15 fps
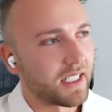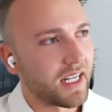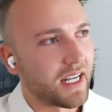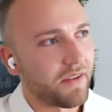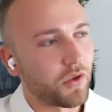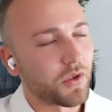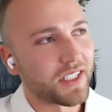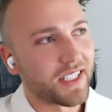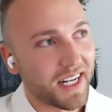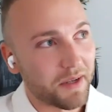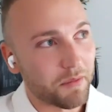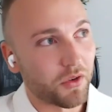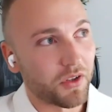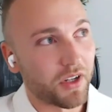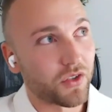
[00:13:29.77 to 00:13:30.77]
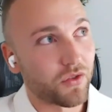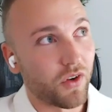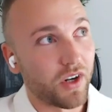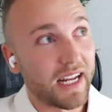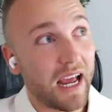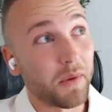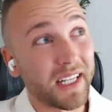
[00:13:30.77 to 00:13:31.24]
if you're selling products
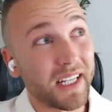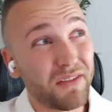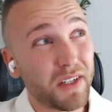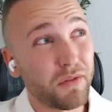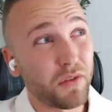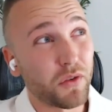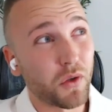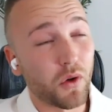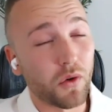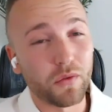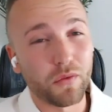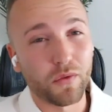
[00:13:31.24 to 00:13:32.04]
right now, and even if you've got